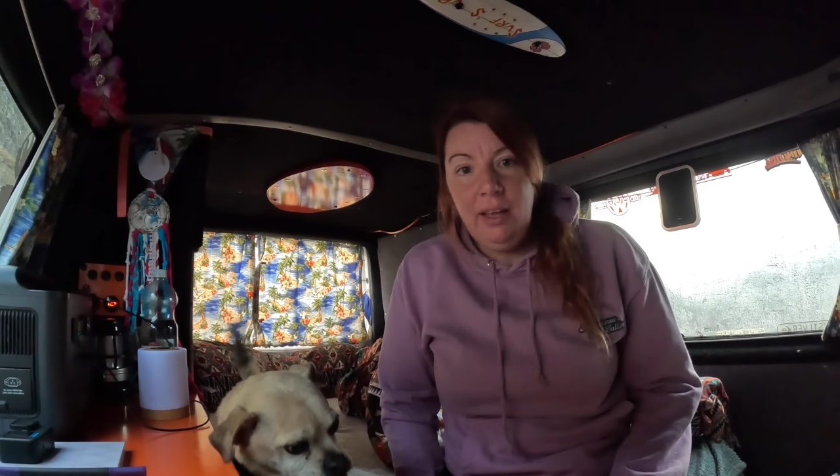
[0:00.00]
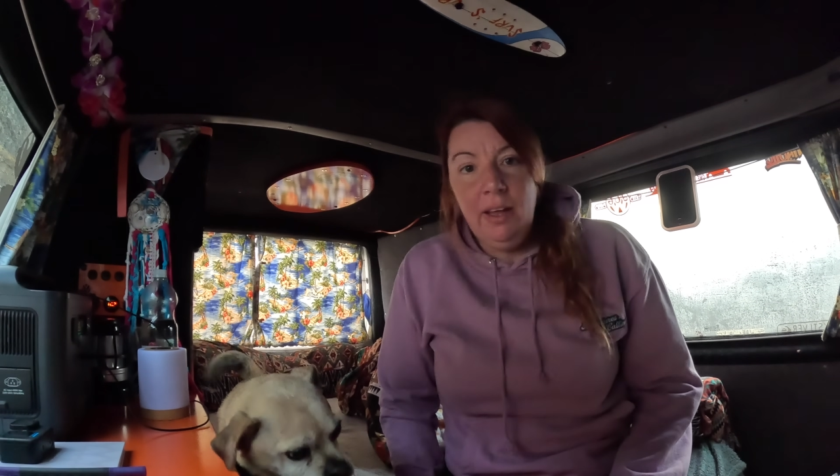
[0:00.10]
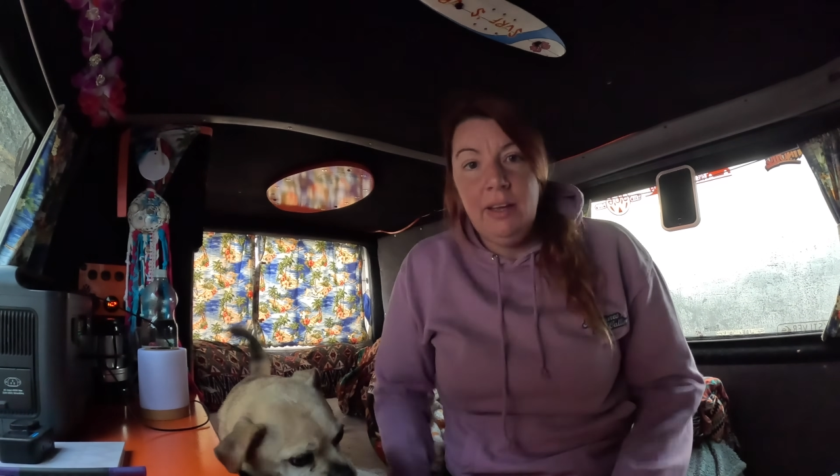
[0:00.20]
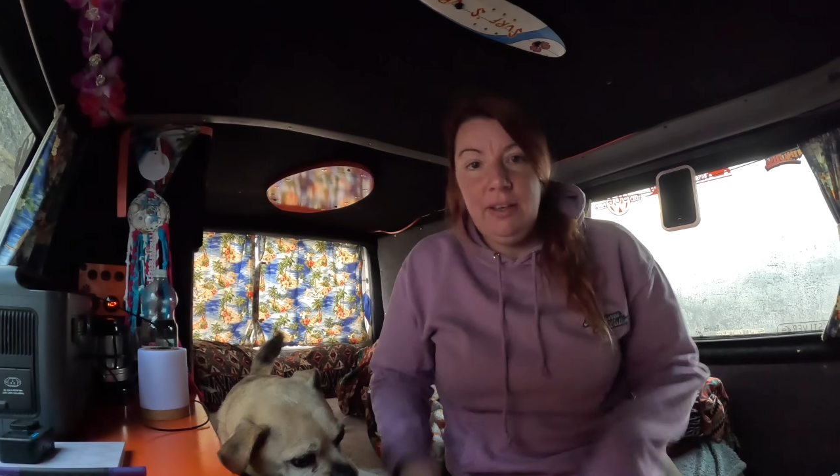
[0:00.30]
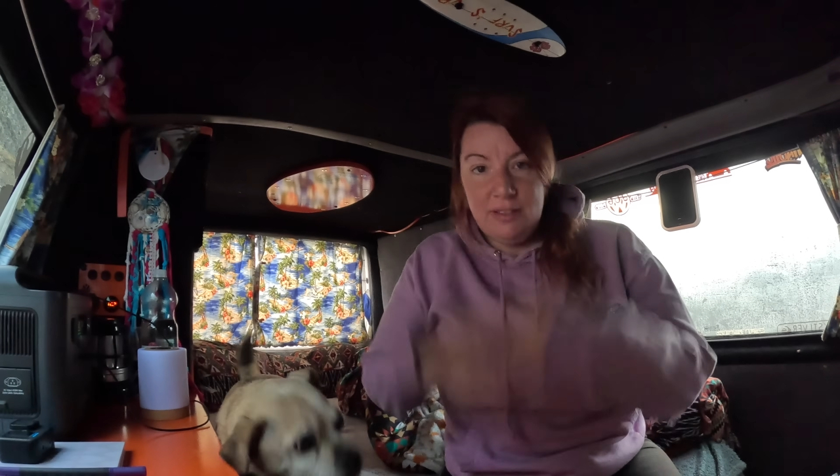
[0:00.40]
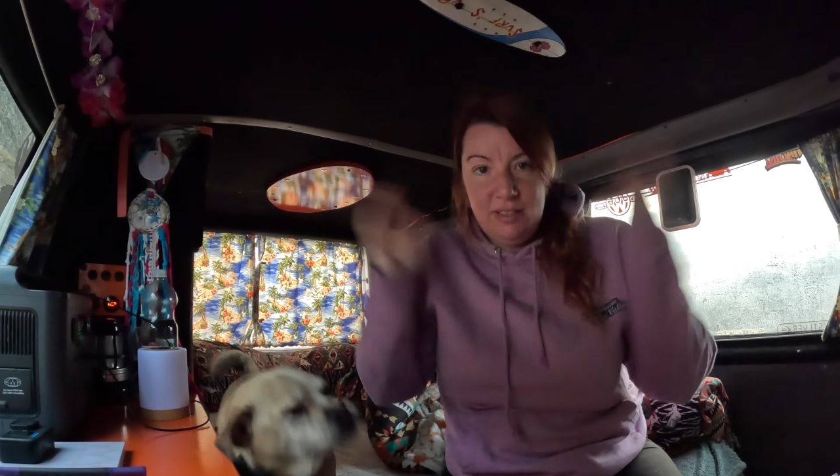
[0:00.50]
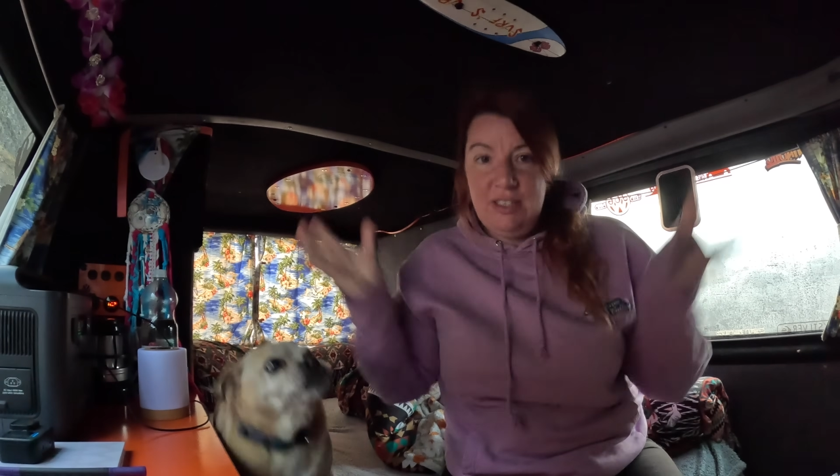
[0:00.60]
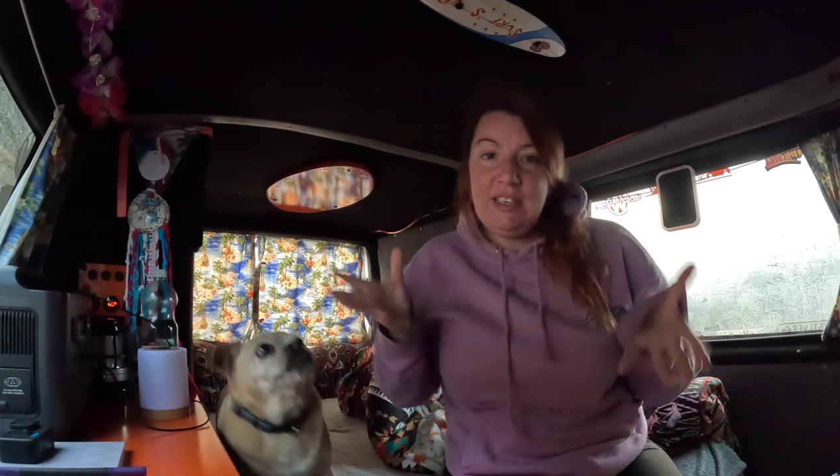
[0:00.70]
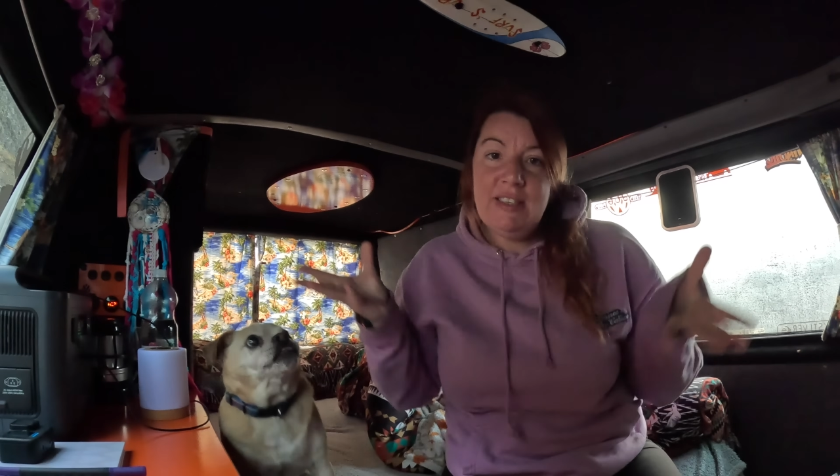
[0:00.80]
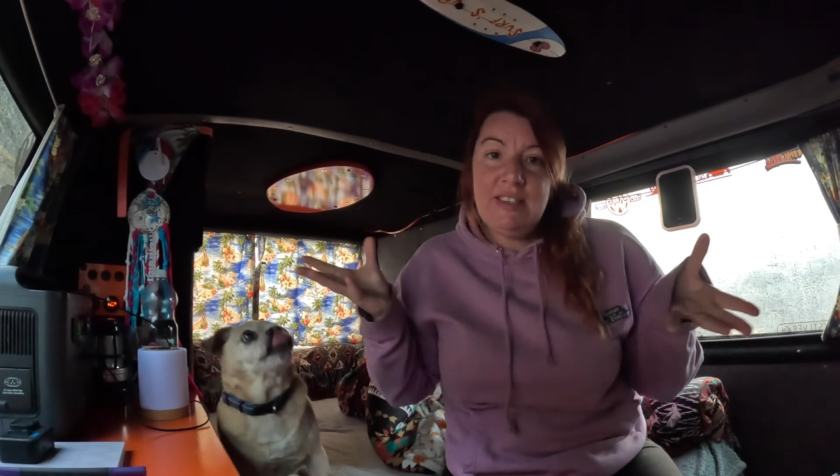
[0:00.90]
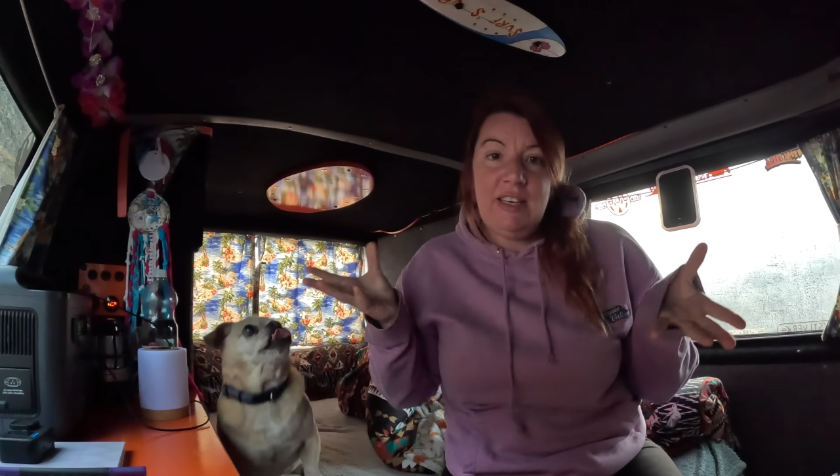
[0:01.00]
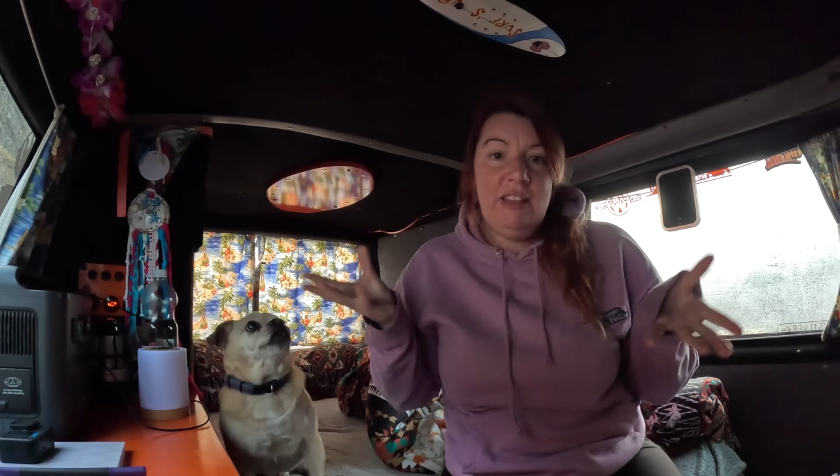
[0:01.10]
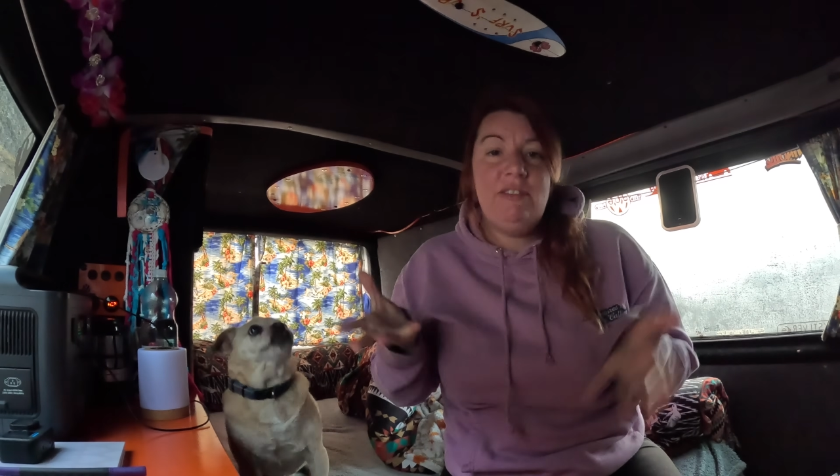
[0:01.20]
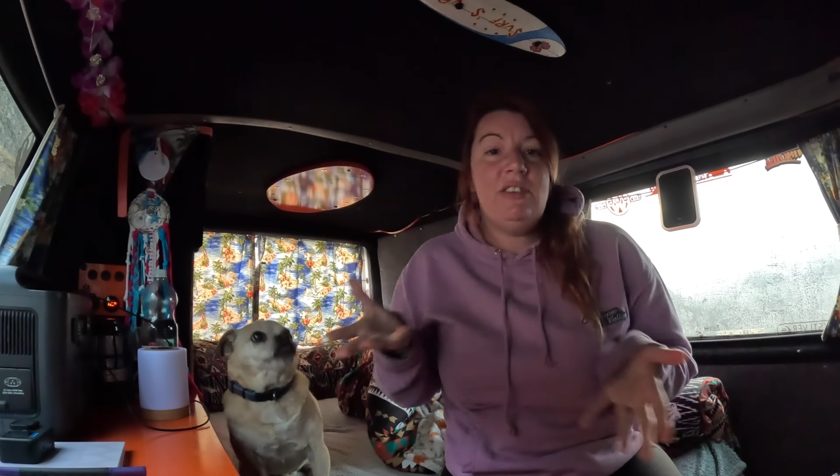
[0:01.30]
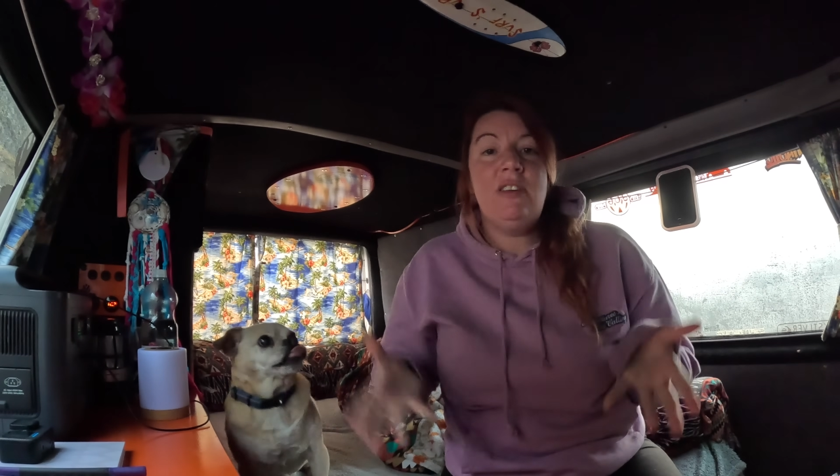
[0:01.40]
Because as you can see,
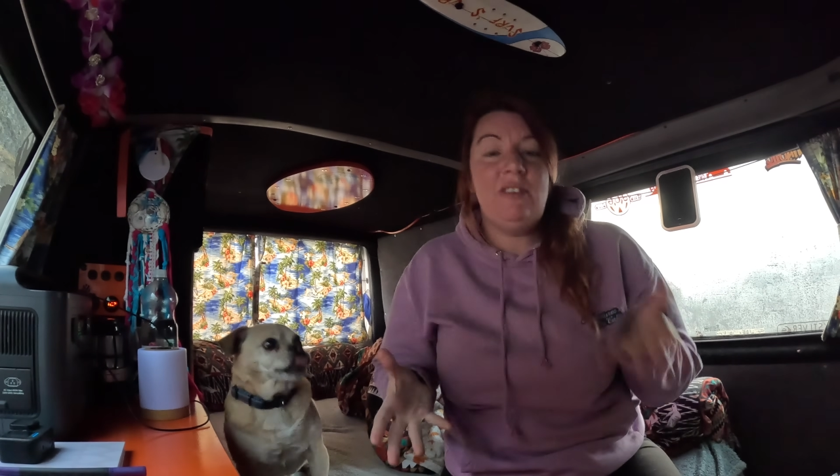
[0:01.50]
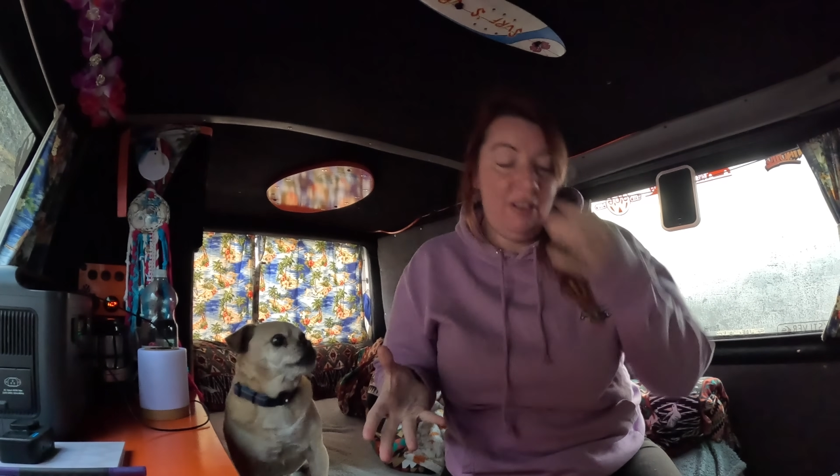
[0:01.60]
there is not a